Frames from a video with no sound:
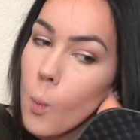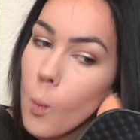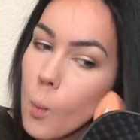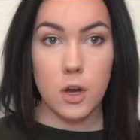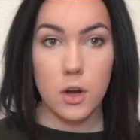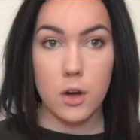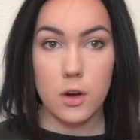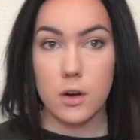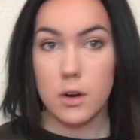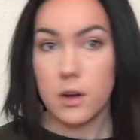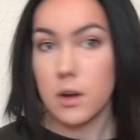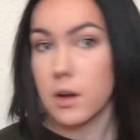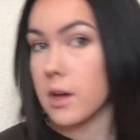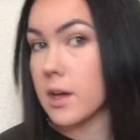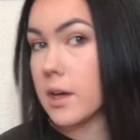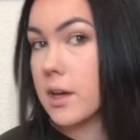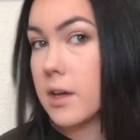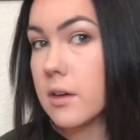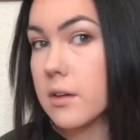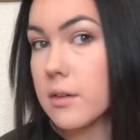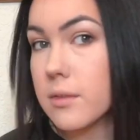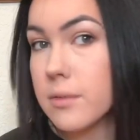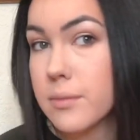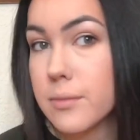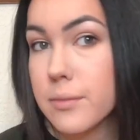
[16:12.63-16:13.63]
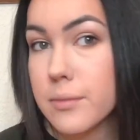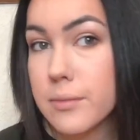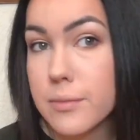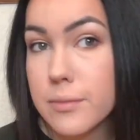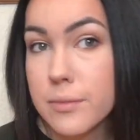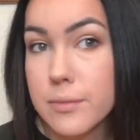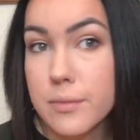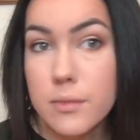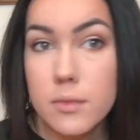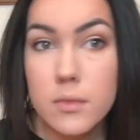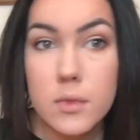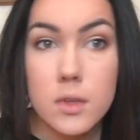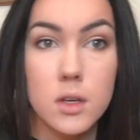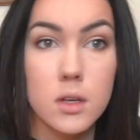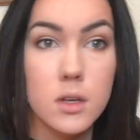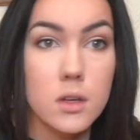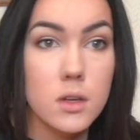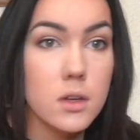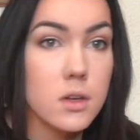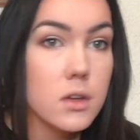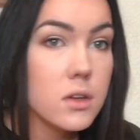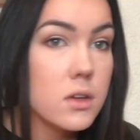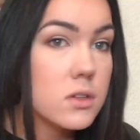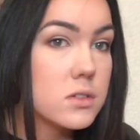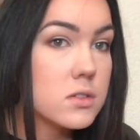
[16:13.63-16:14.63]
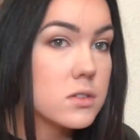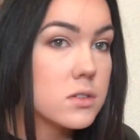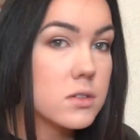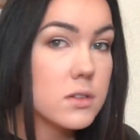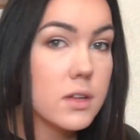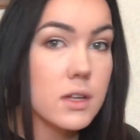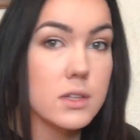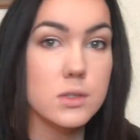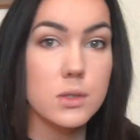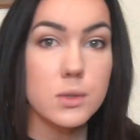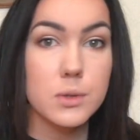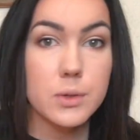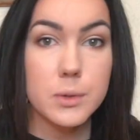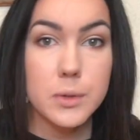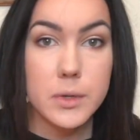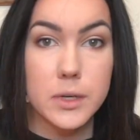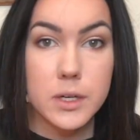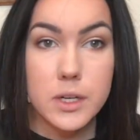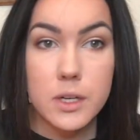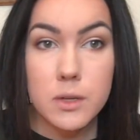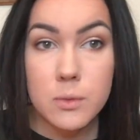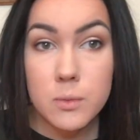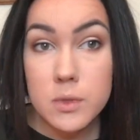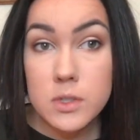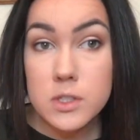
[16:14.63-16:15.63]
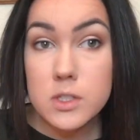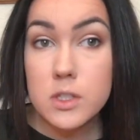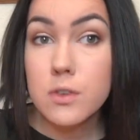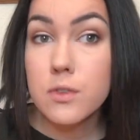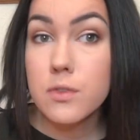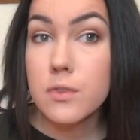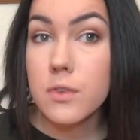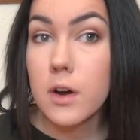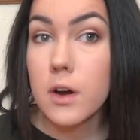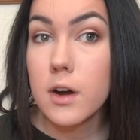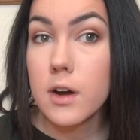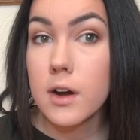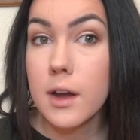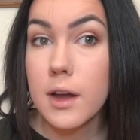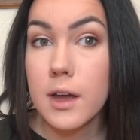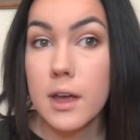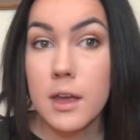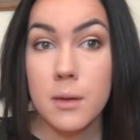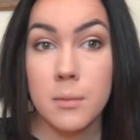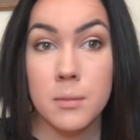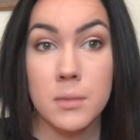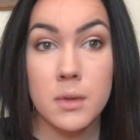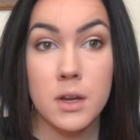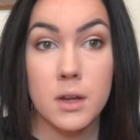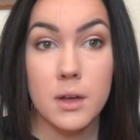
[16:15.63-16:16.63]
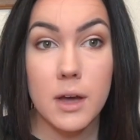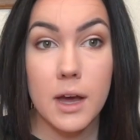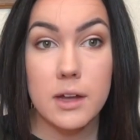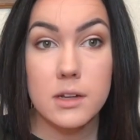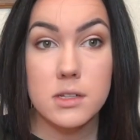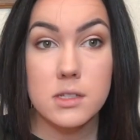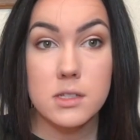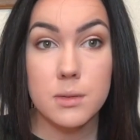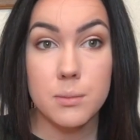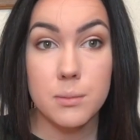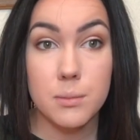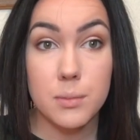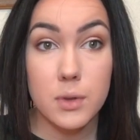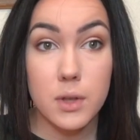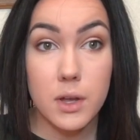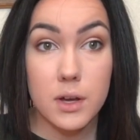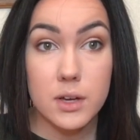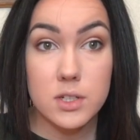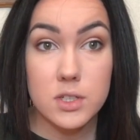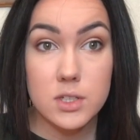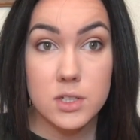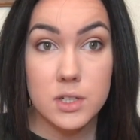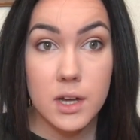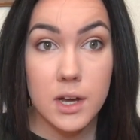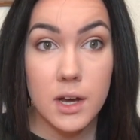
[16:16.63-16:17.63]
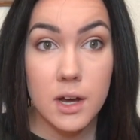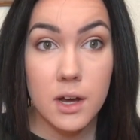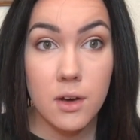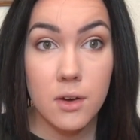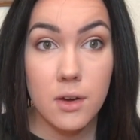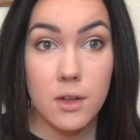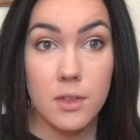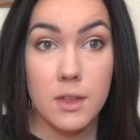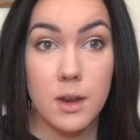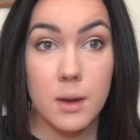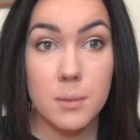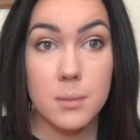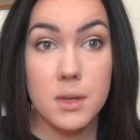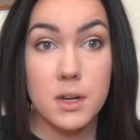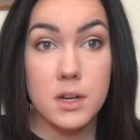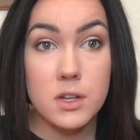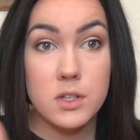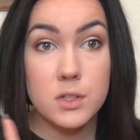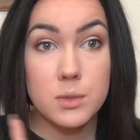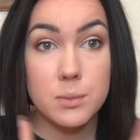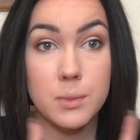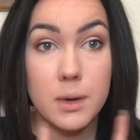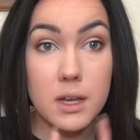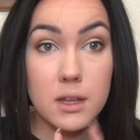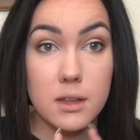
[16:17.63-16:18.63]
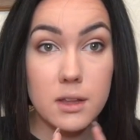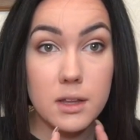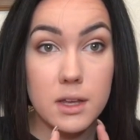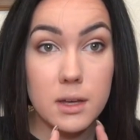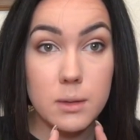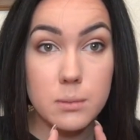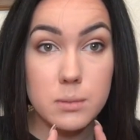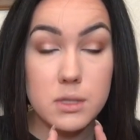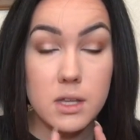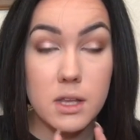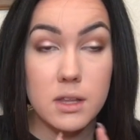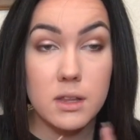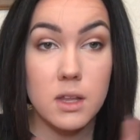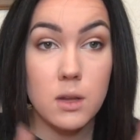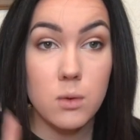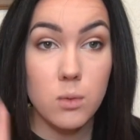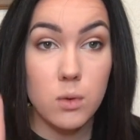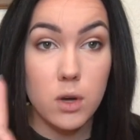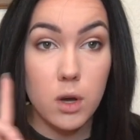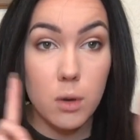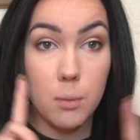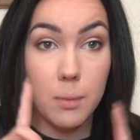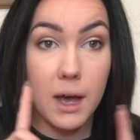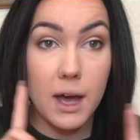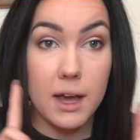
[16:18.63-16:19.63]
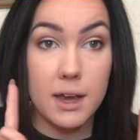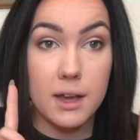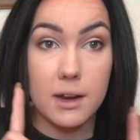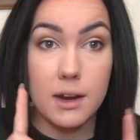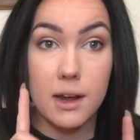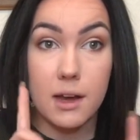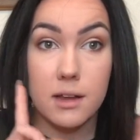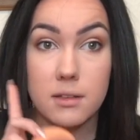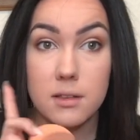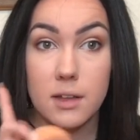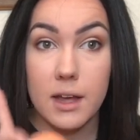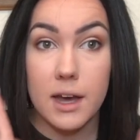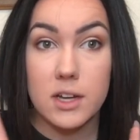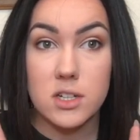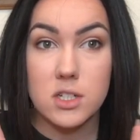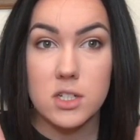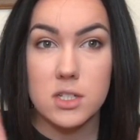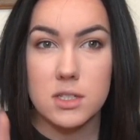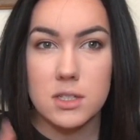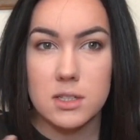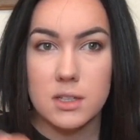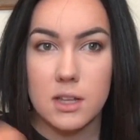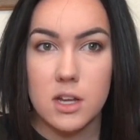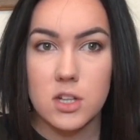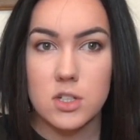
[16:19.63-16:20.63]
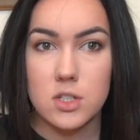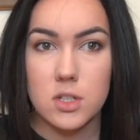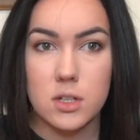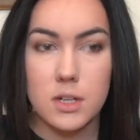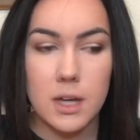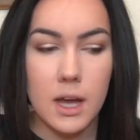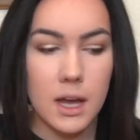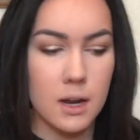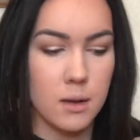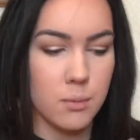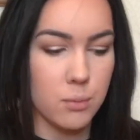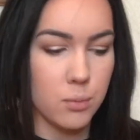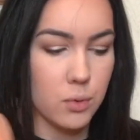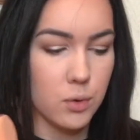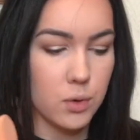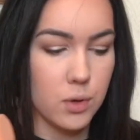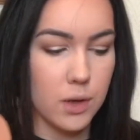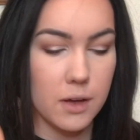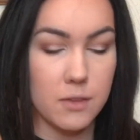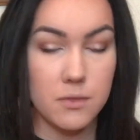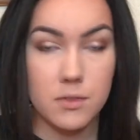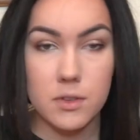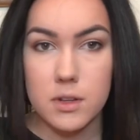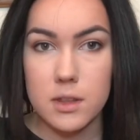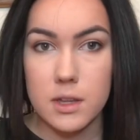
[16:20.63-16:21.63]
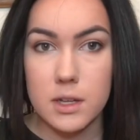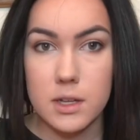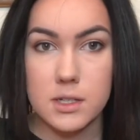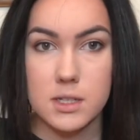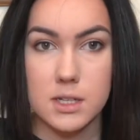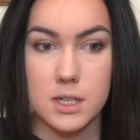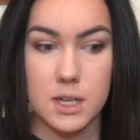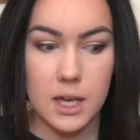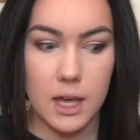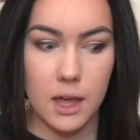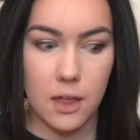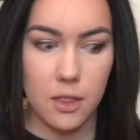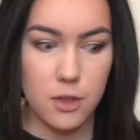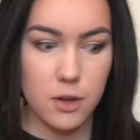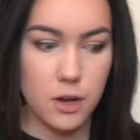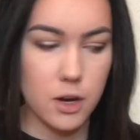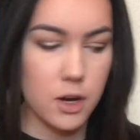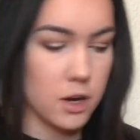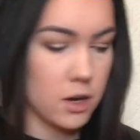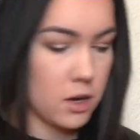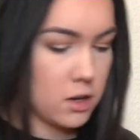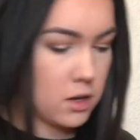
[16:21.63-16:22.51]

Alright, so that's what we're working with so far. I am going to add some blush now, and then I'm going to do my lips, and then we'll go back and add lashes, and that should kind of pull everything together.